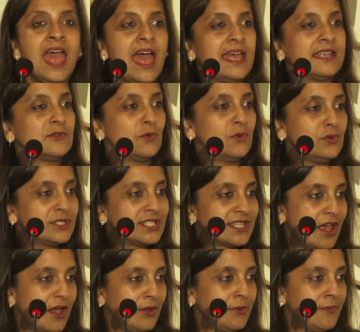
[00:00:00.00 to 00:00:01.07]
and
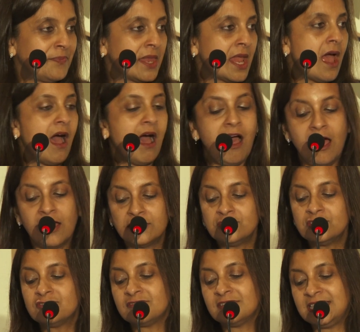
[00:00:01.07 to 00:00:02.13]
also
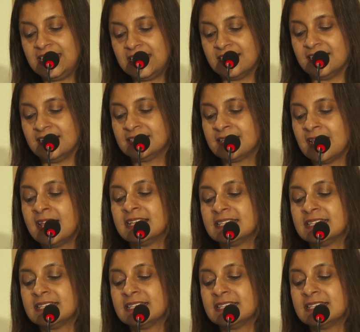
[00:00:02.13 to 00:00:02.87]
100 years